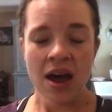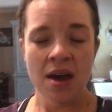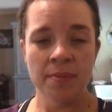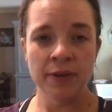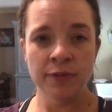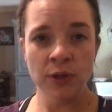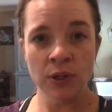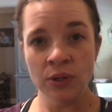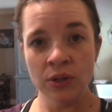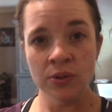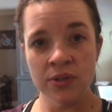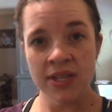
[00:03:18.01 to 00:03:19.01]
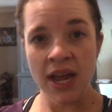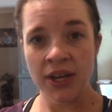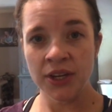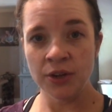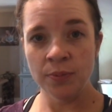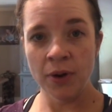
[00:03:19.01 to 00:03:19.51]
If you use
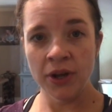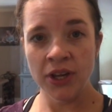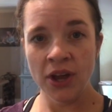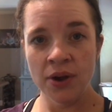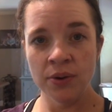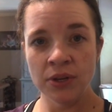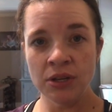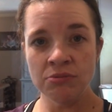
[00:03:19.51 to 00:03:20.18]
that coupon code,